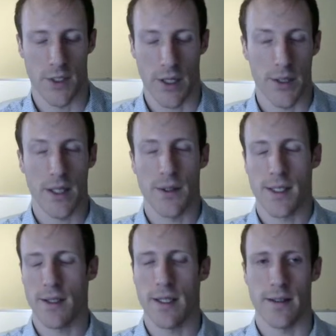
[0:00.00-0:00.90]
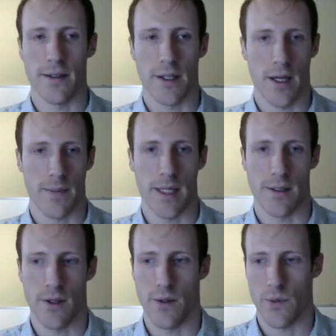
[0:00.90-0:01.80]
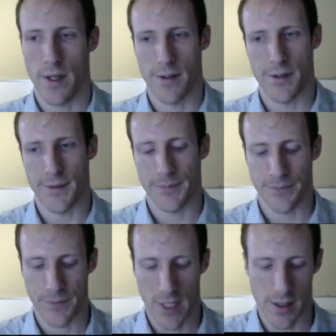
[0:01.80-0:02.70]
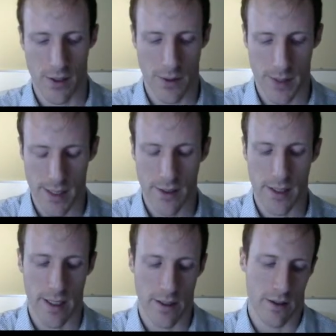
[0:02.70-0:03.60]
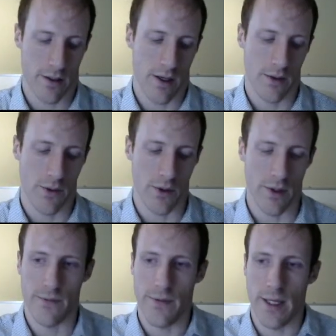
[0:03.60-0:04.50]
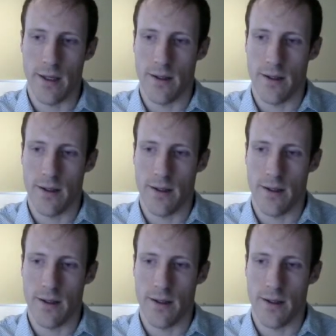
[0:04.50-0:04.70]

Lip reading: you'd still need to look up each node once. And so it'd still take on the order of v